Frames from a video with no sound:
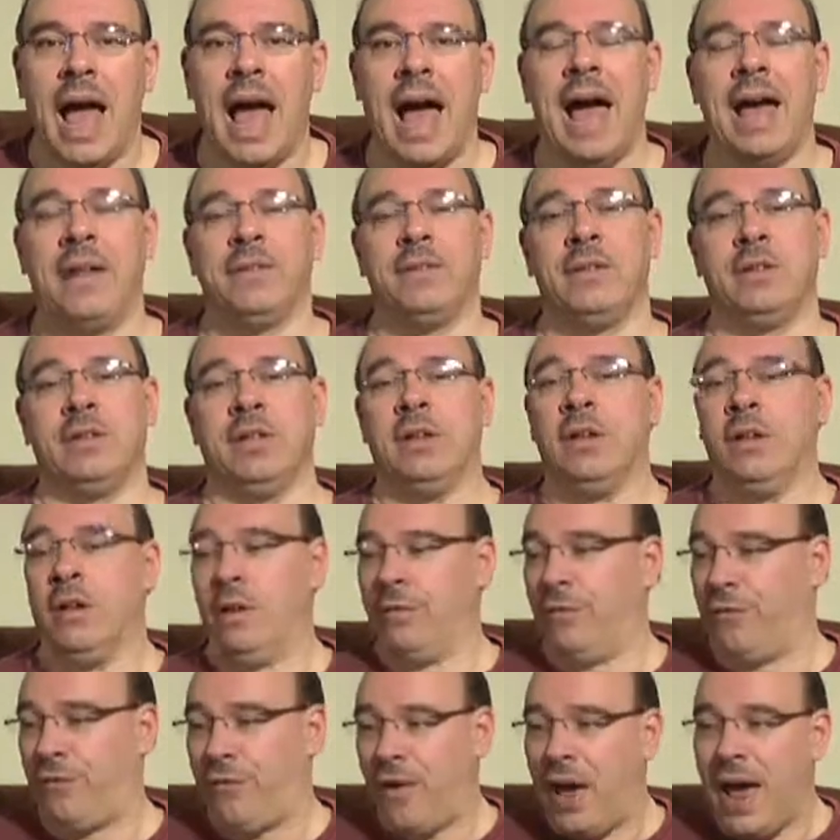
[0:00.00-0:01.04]
And
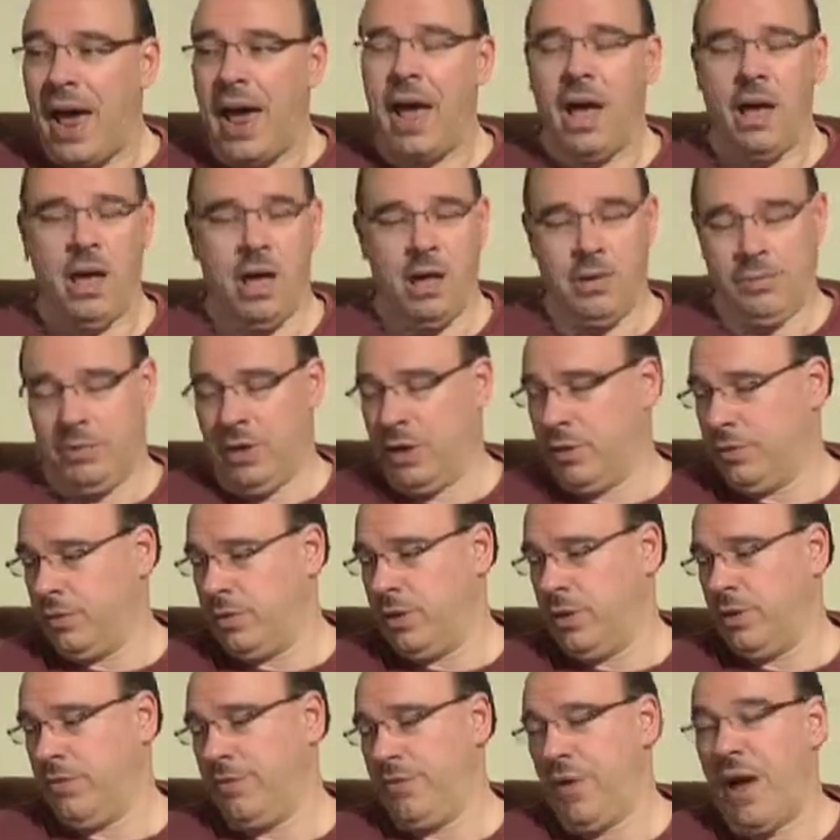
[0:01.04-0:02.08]

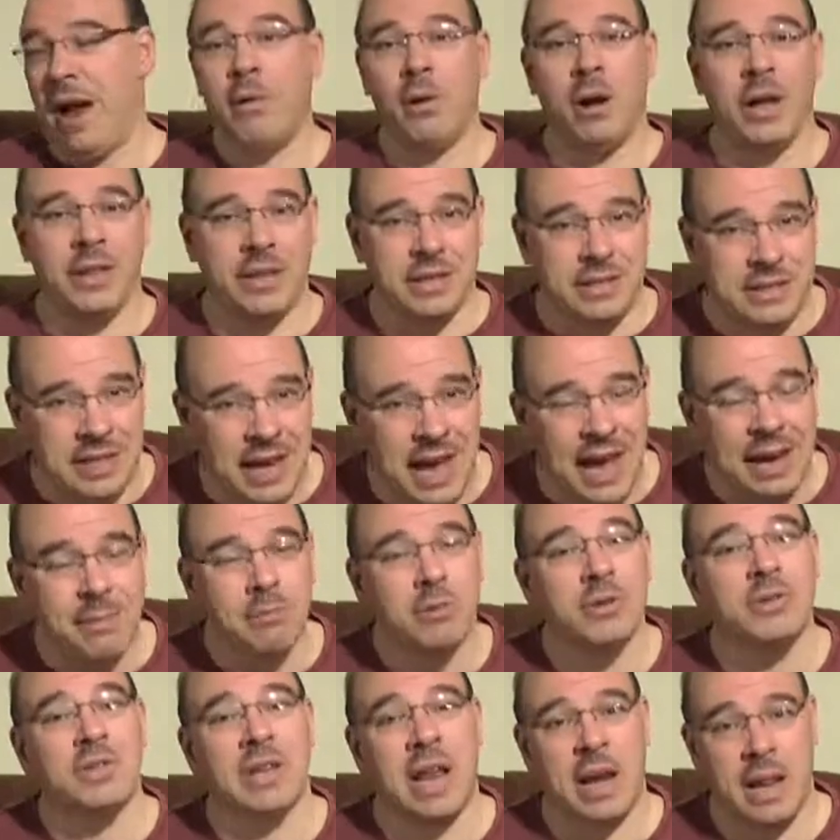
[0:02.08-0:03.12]
the Pharaoh at the time
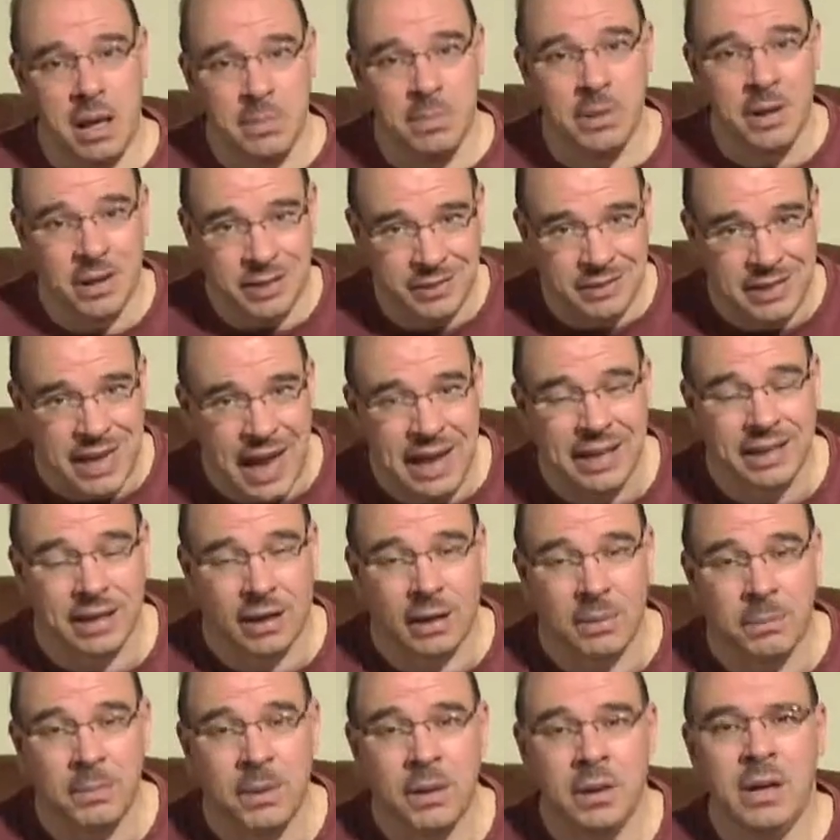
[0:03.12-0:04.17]
was then able to take
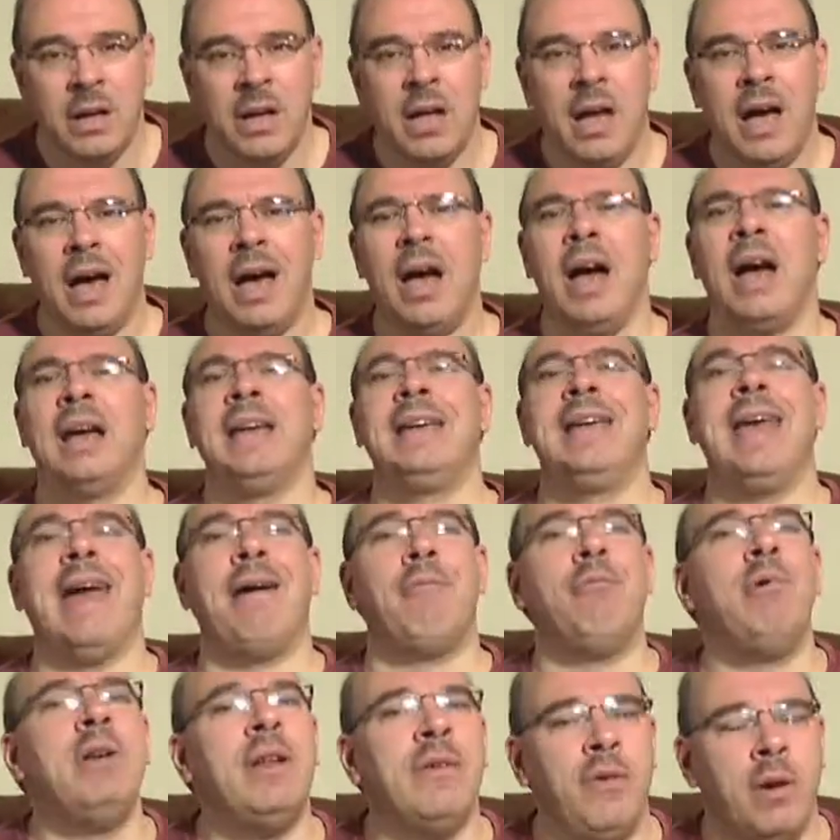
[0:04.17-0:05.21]
them and
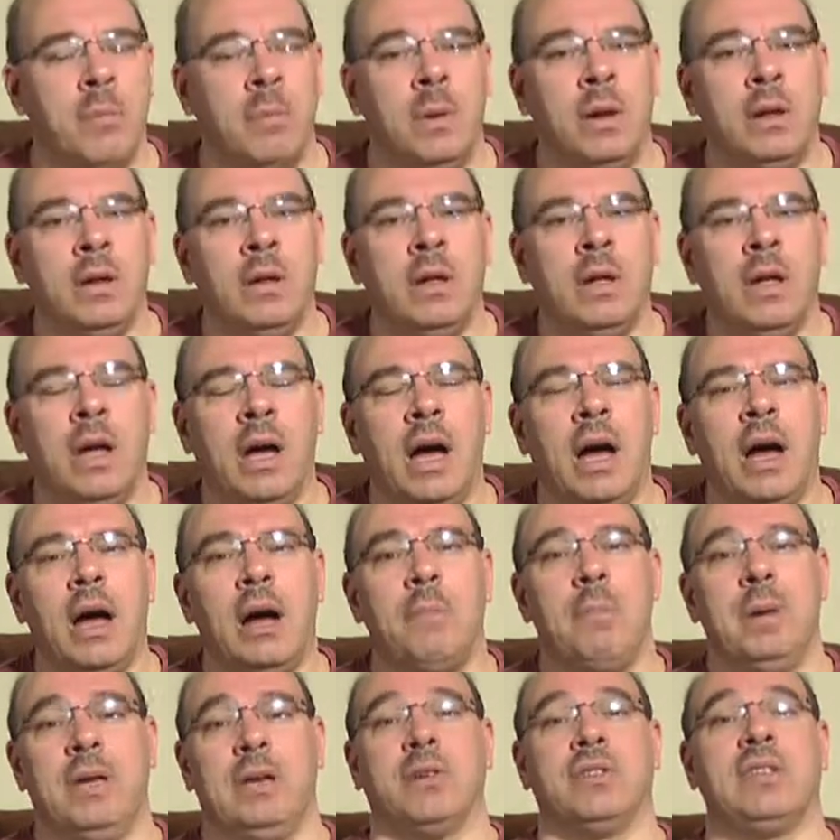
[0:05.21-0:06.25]
get rid of them,
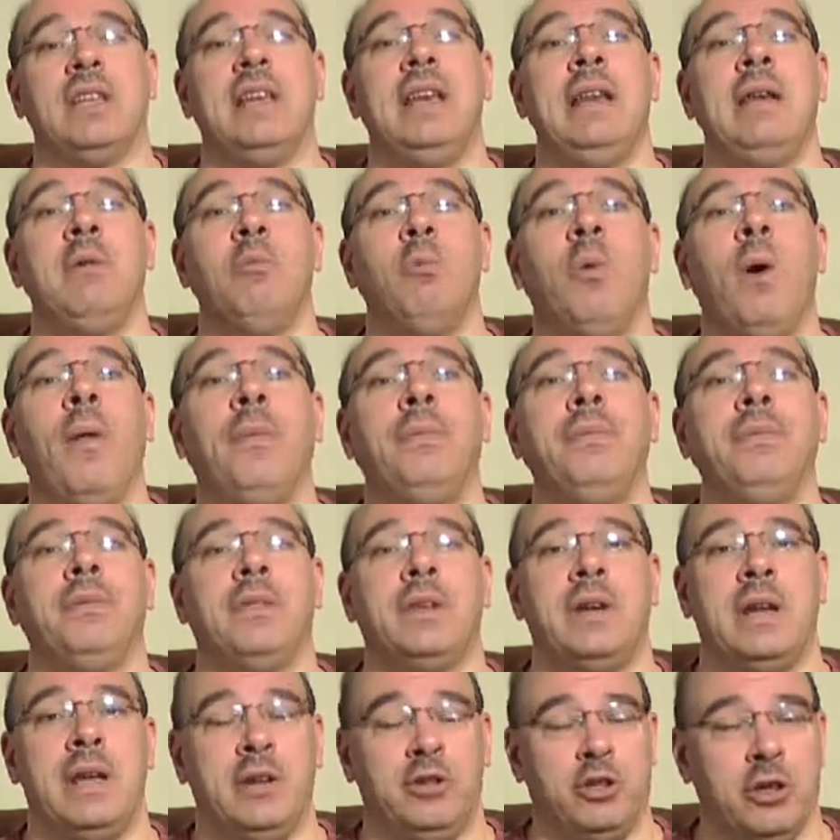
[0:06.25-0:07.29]
because he didn't want
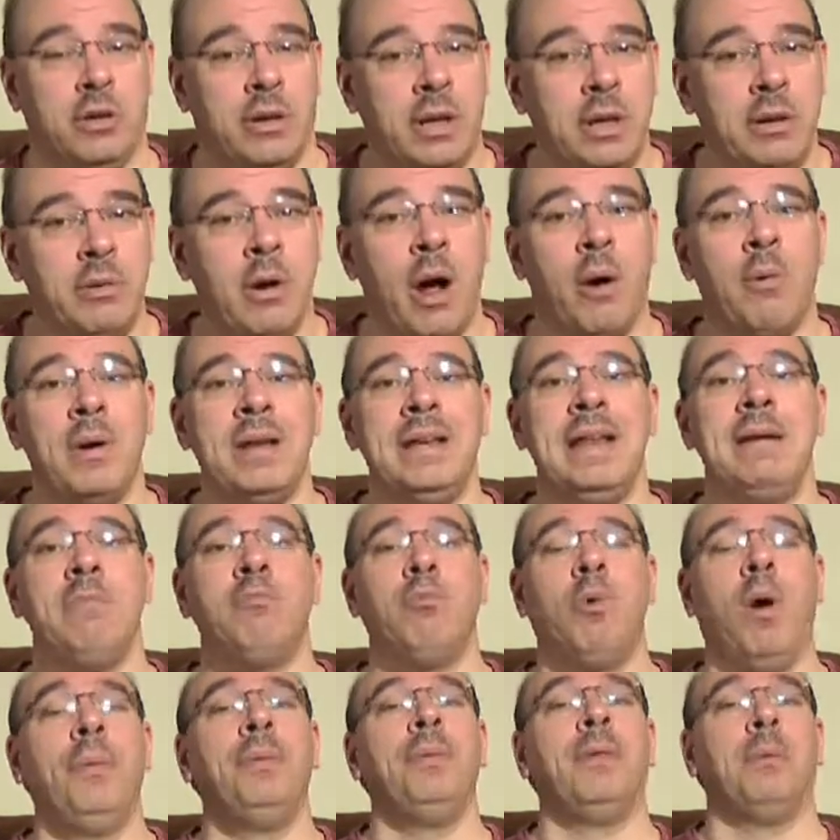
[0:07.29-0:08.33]
the nation to grow. He
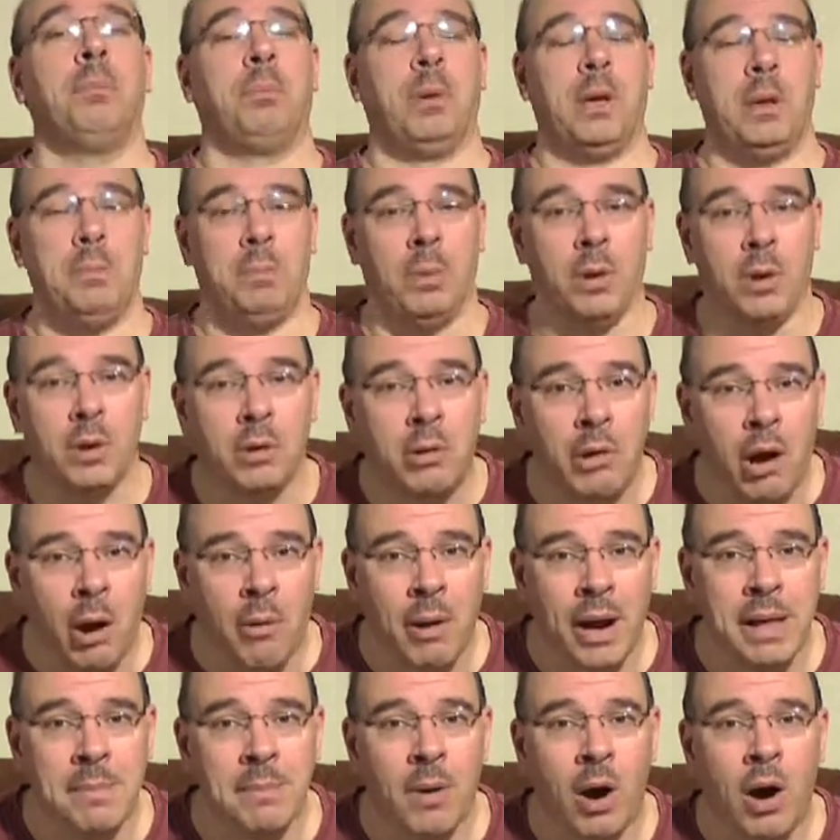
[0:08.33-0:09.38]
didn't want the people to
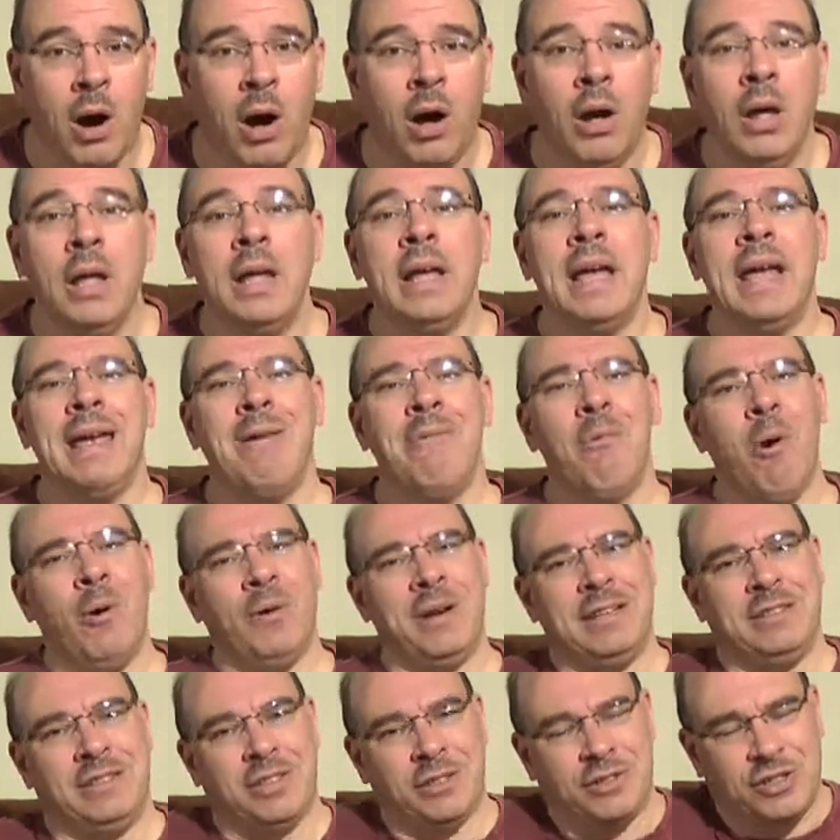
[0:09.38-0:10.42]
grow anymore. He
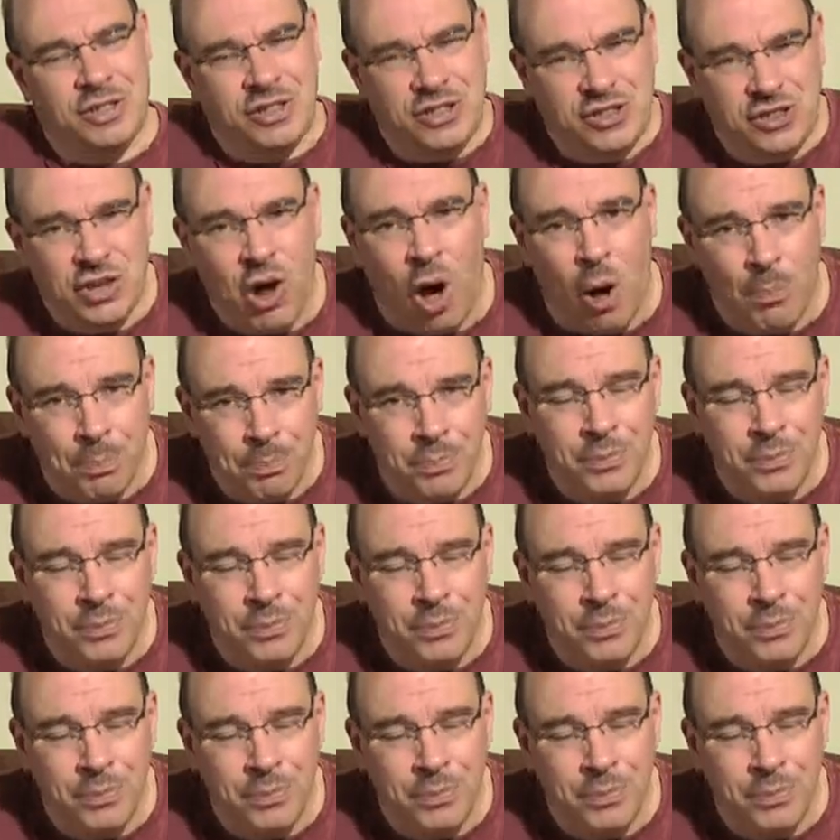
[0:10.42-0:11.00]
wanted to stop